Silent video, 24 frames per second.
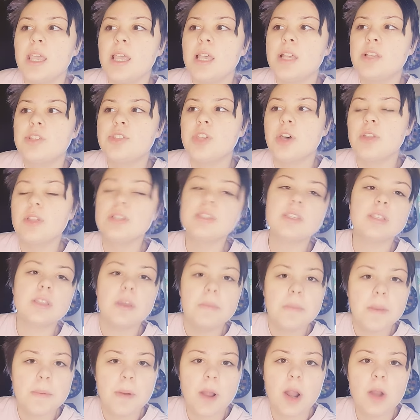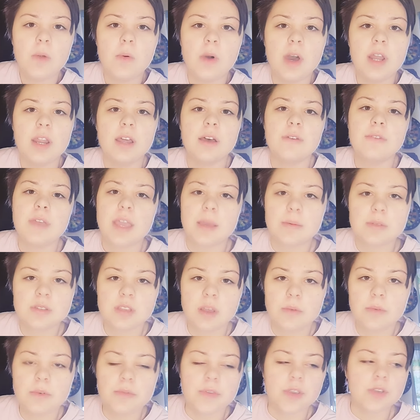So this is going to be part one of
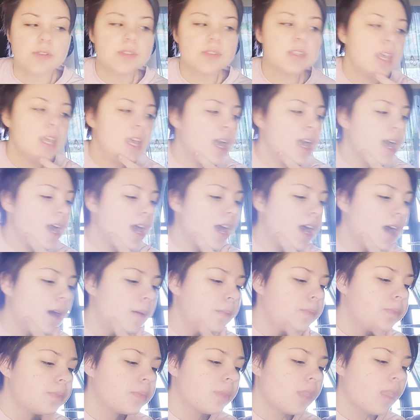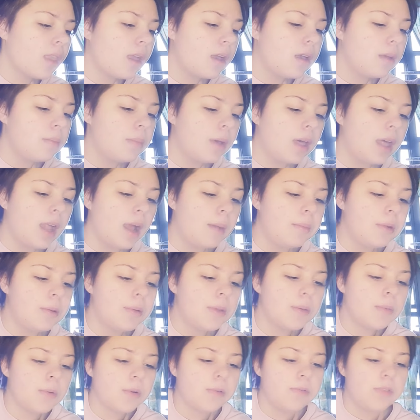Amazon reviews. Um, but I'm going to
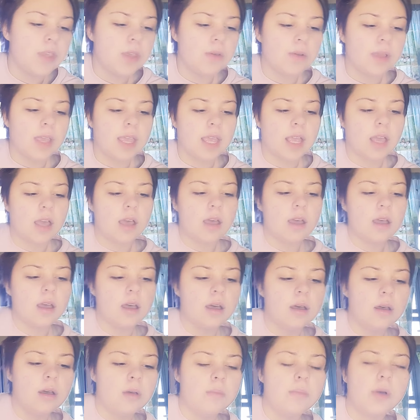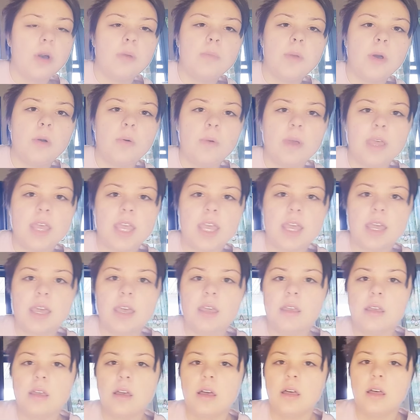be reviewing a uh, Momo wig,
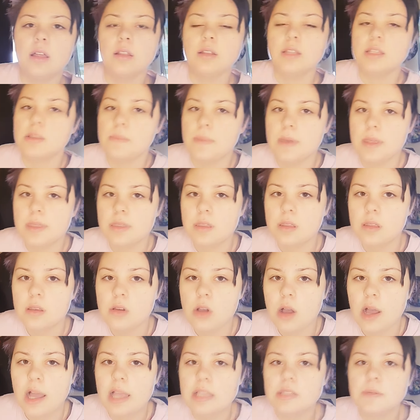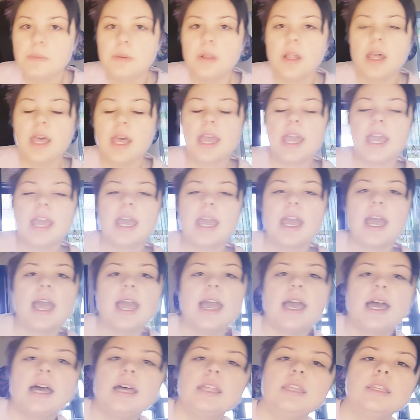Elizabeth cosplay,
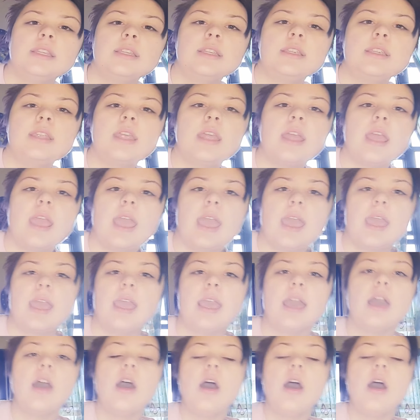and a